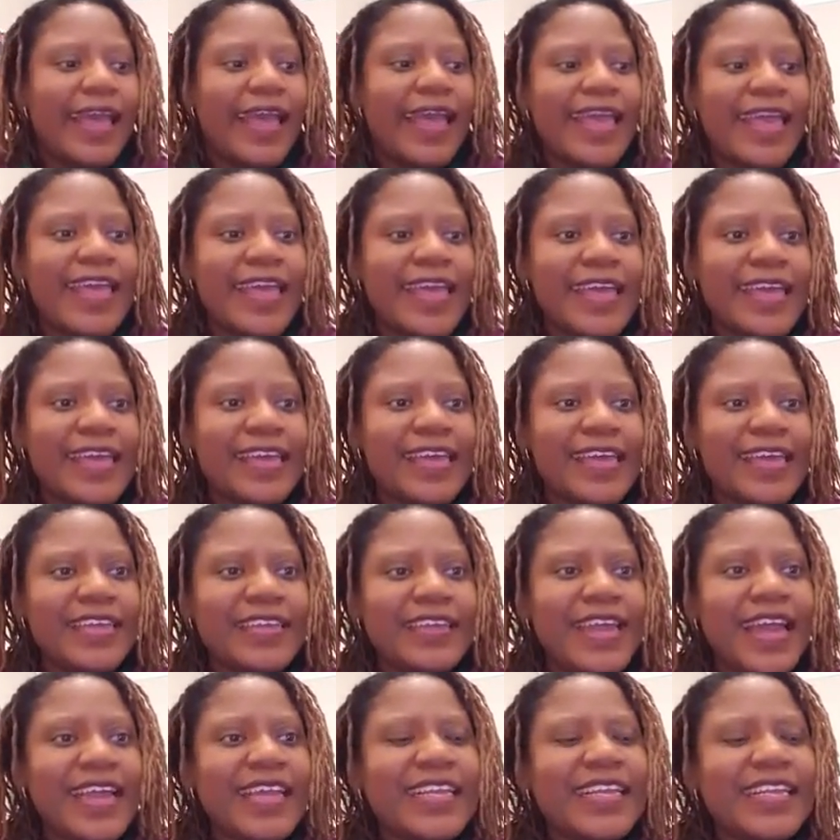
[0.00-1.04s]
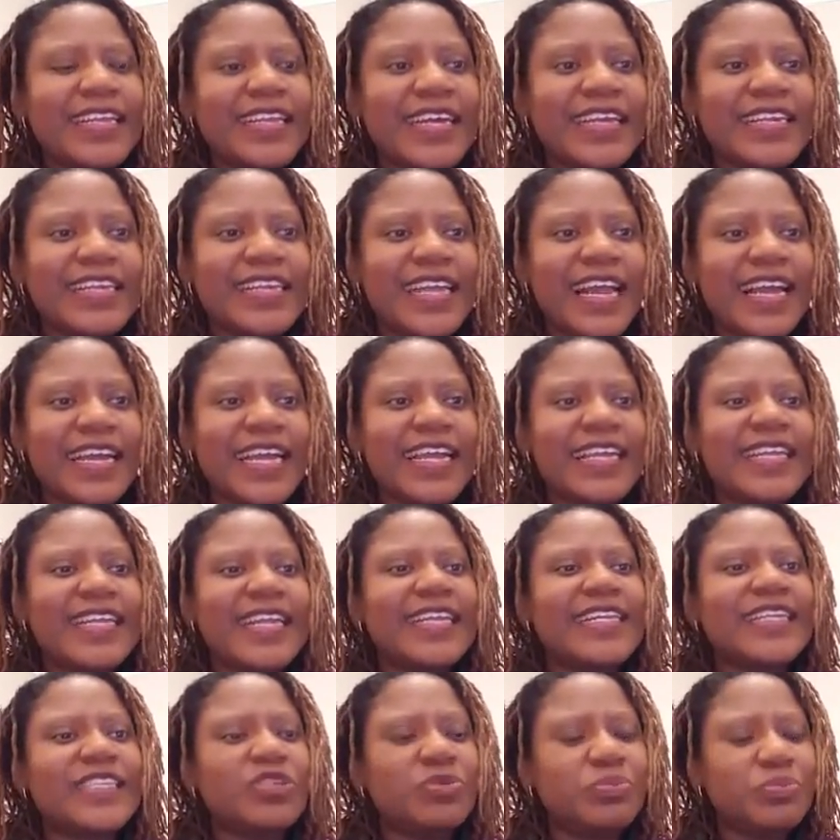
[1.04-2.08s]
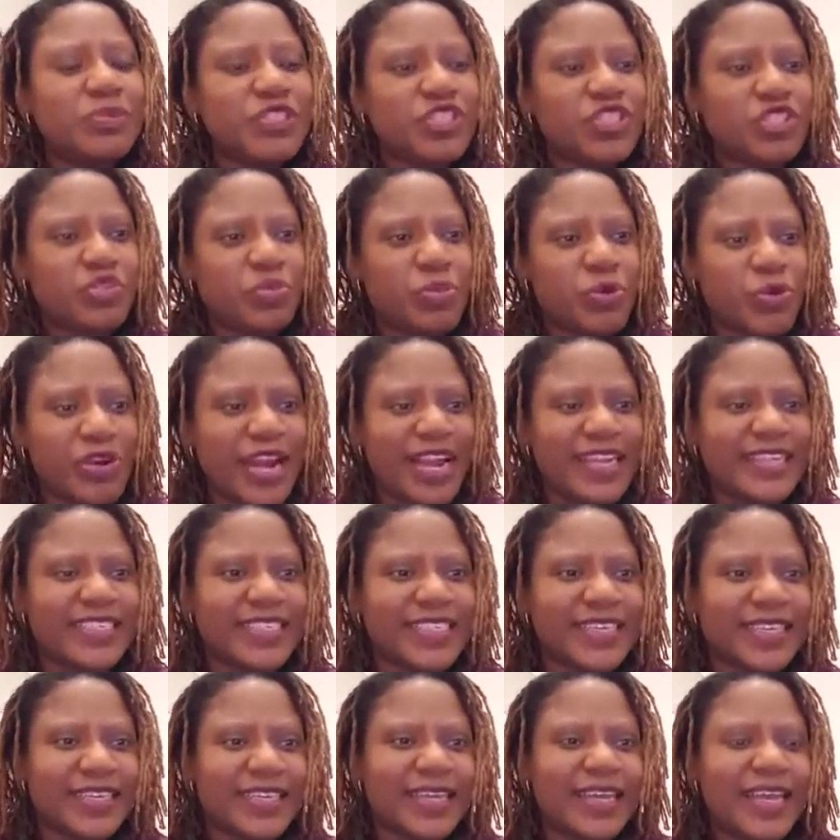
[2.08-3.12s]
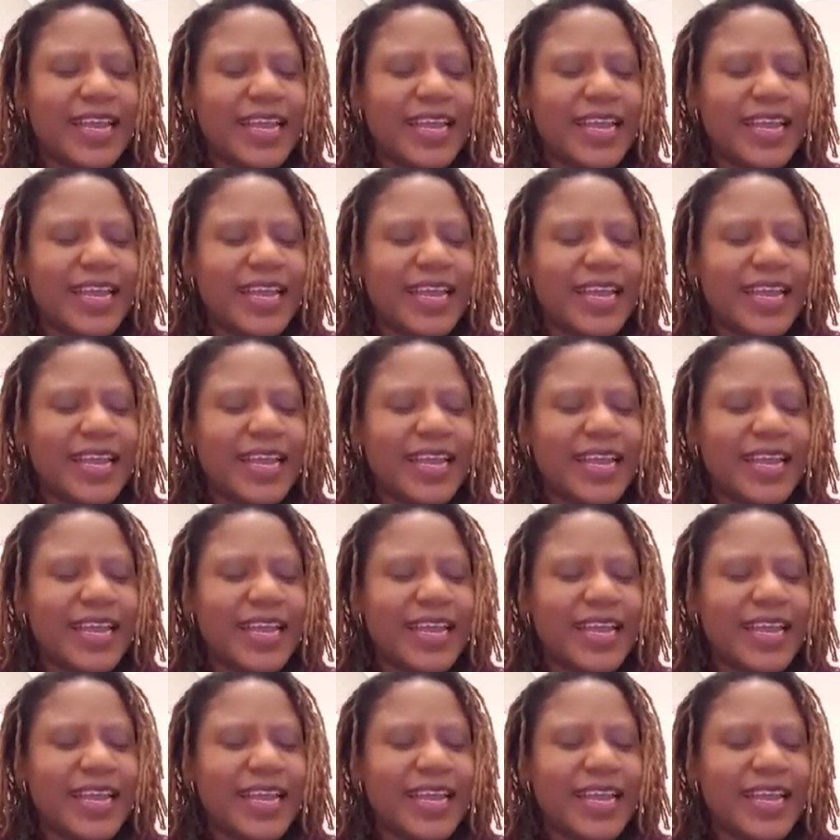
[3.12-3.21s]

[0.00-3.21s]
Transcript: Yeah, Hillary yanga a little bit sporadic.